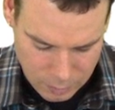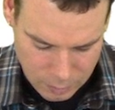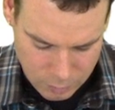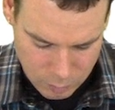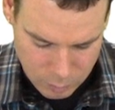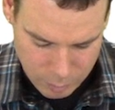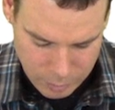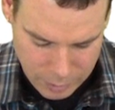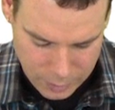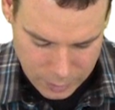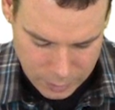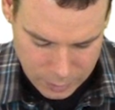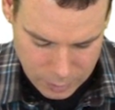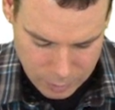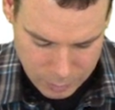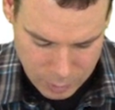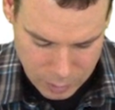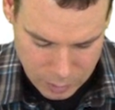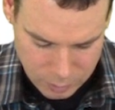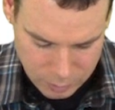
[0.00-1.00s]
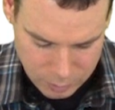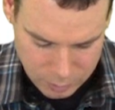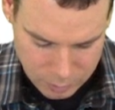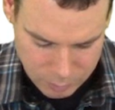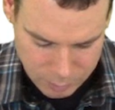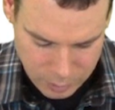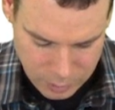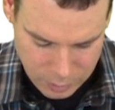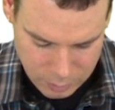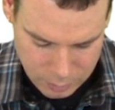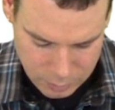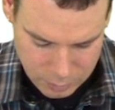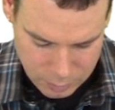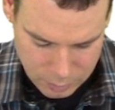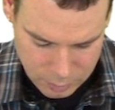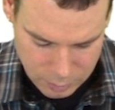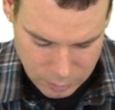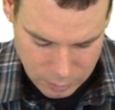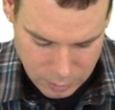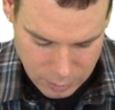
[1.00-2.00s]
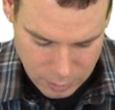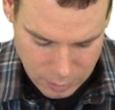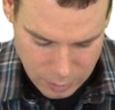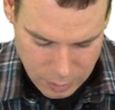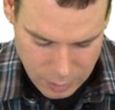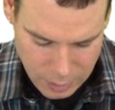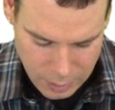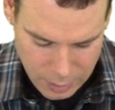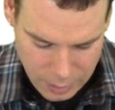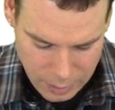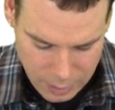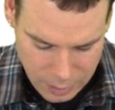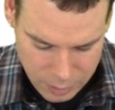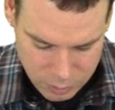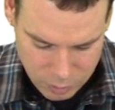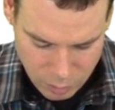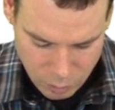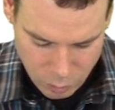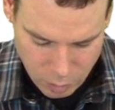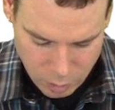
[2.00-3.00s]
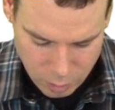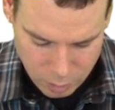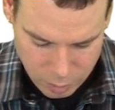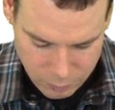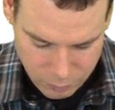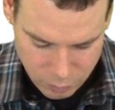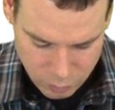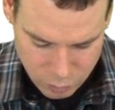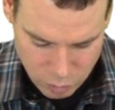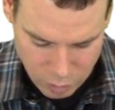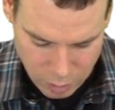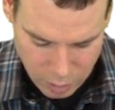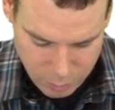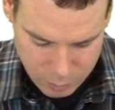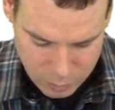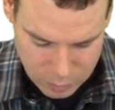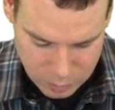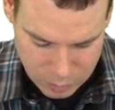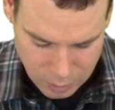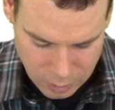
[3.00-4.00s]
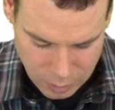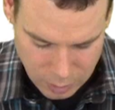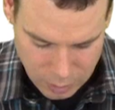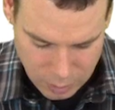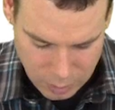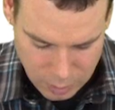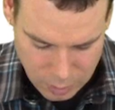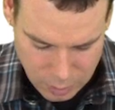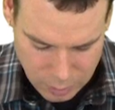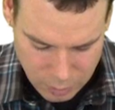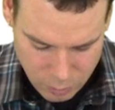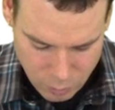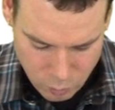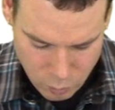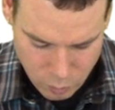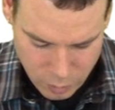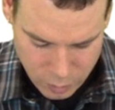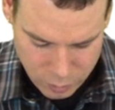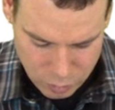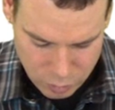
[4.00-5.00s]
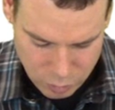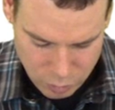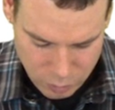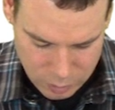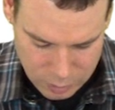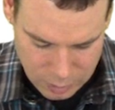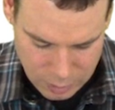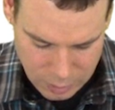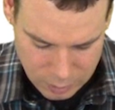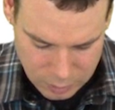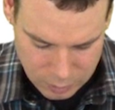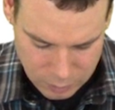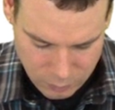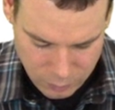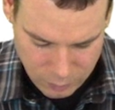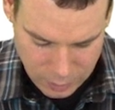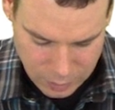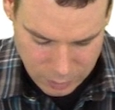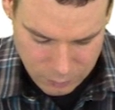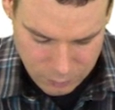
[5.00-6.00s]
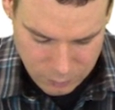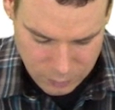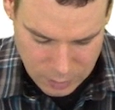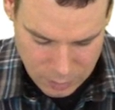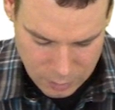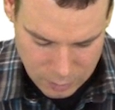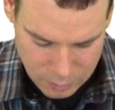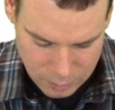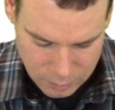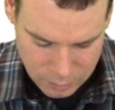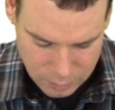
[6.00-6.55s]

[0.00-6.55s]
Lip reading: we'll back it up here a little bit. As our water level drops, as soon as it hits 5 feet,